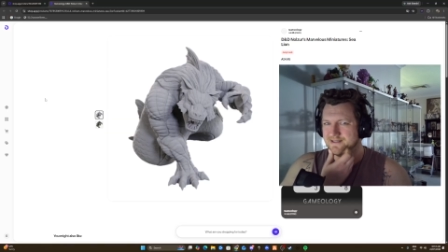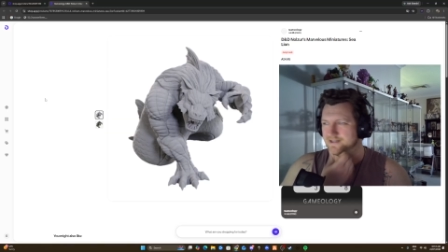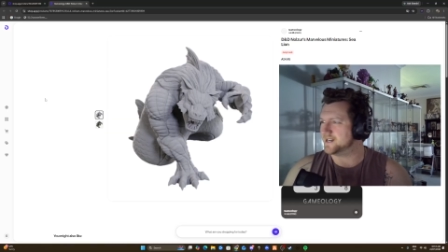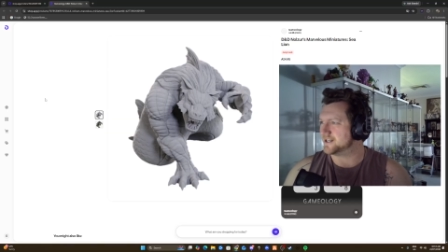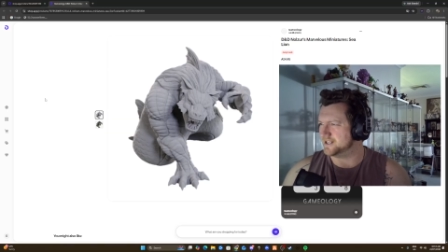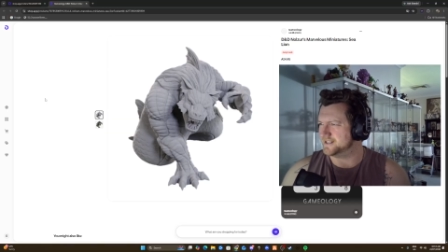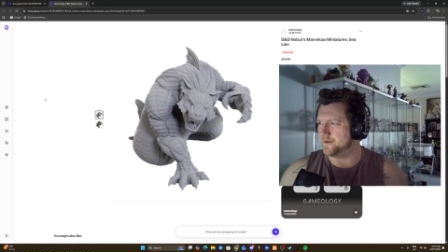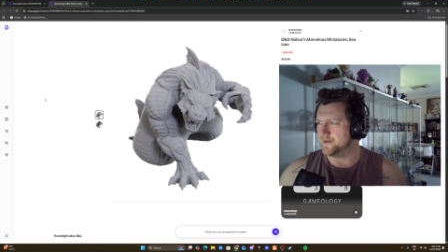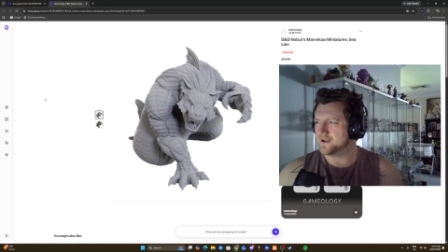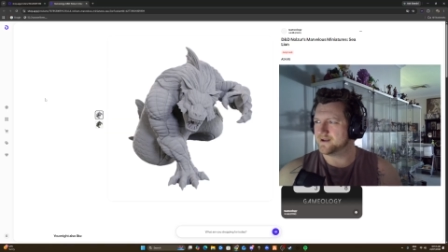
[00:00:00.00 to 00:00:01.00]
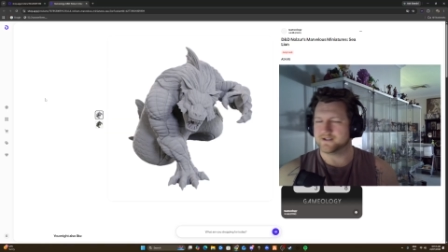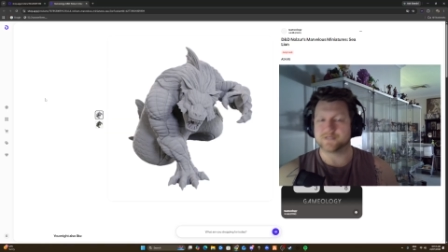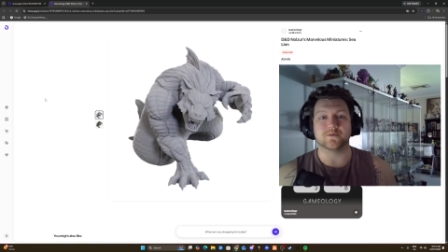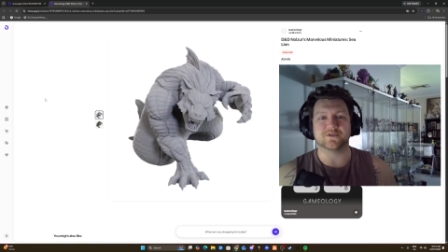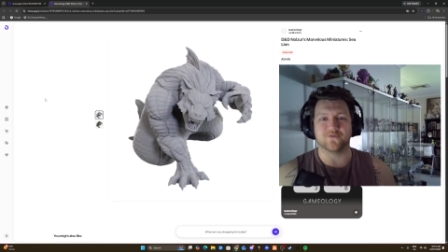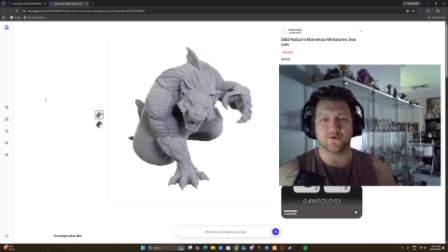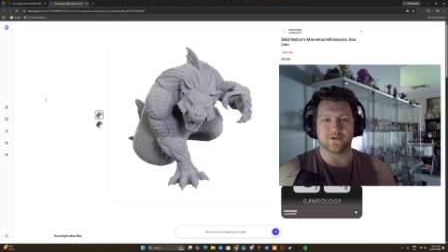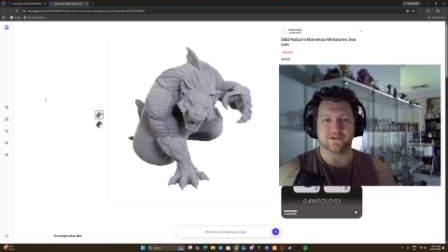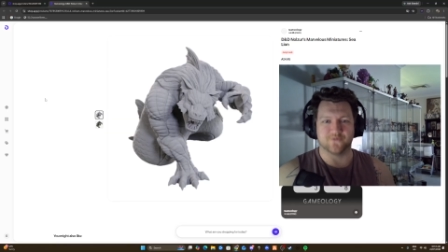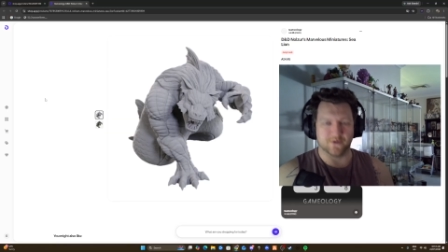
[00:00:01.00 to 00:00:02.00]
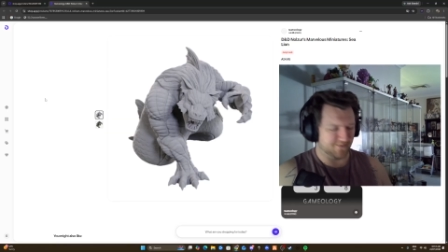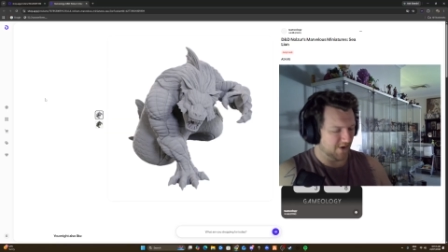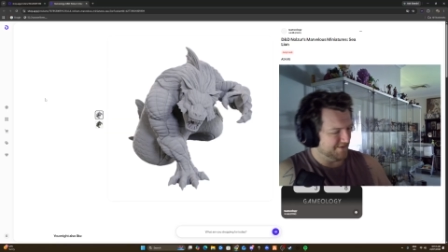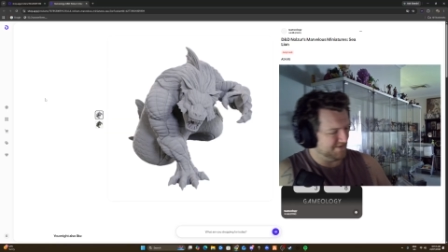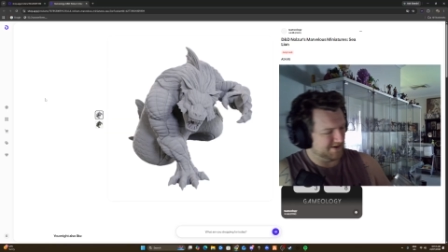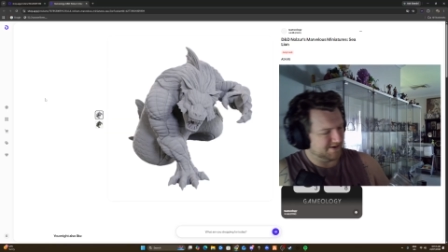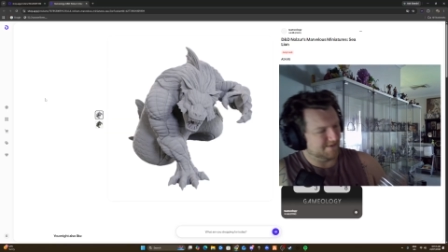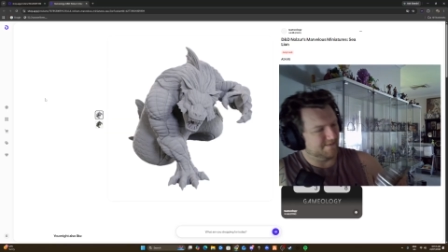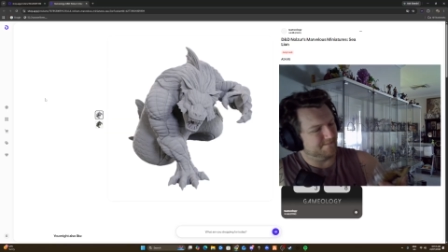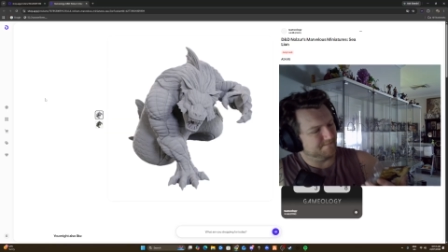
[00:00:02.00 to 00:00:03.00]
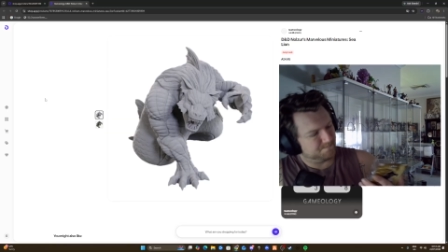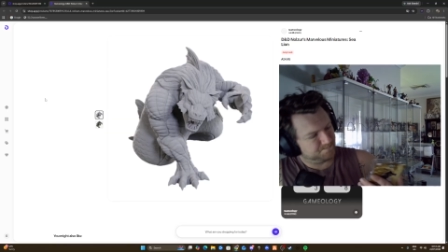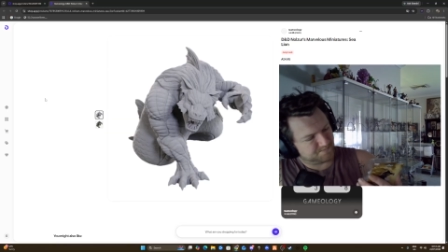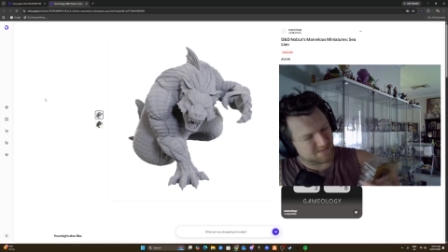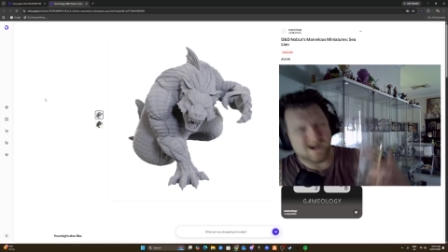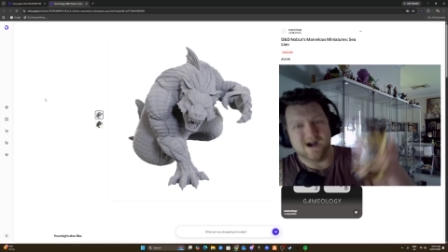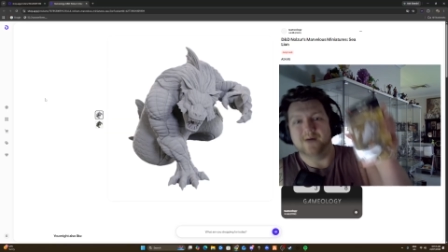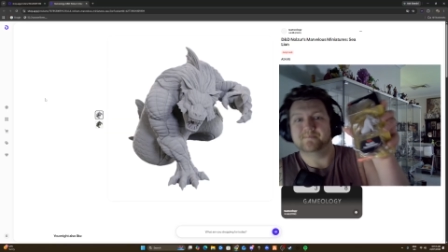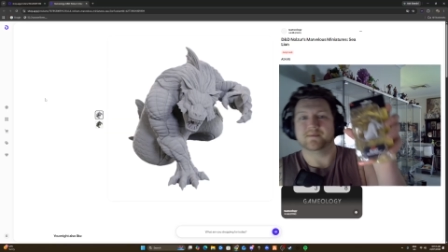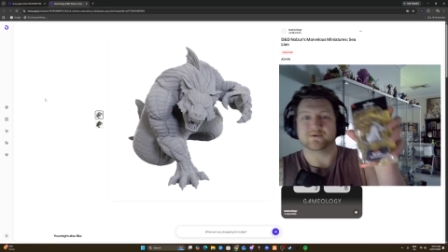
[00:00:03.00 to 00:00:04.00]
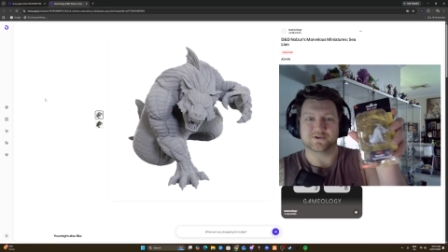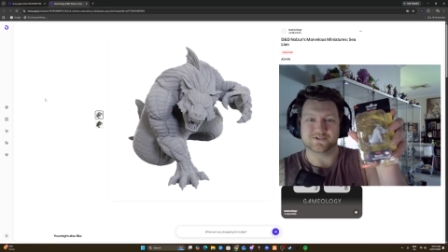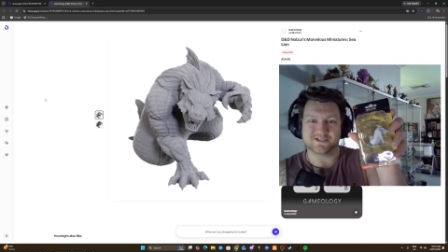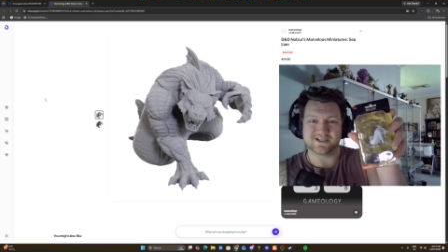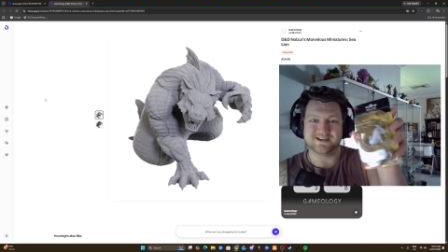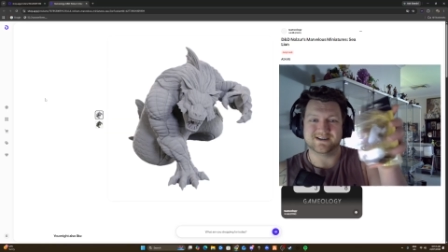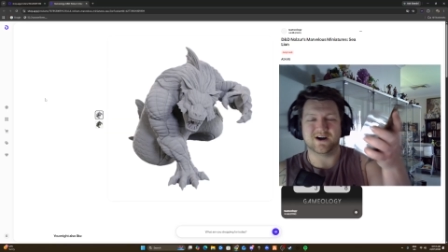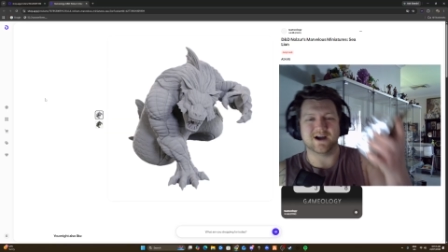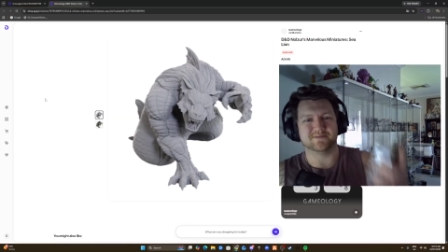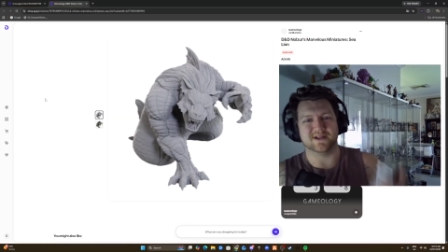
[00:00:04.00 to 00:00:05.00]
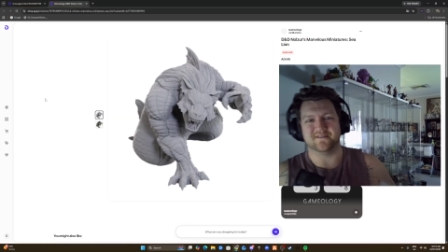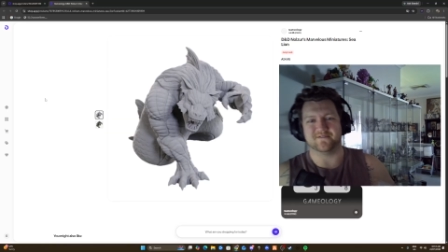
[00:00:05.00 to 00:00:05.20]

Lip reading: Doesn't actually tell me. This one was $4.45. But because I play a